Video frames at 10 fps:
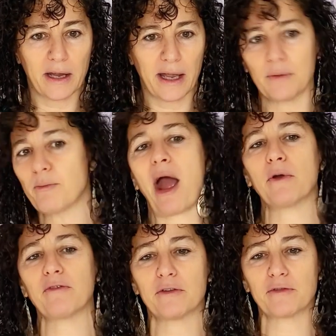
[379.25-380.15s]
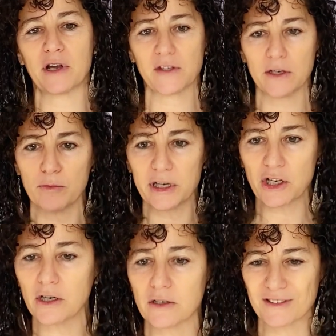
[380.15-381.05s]
and powerful for us, it'll
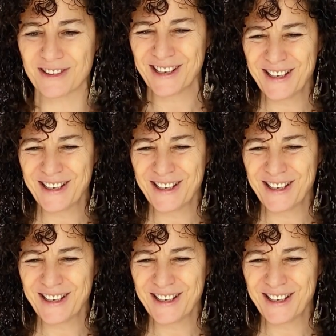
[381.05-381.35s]
return.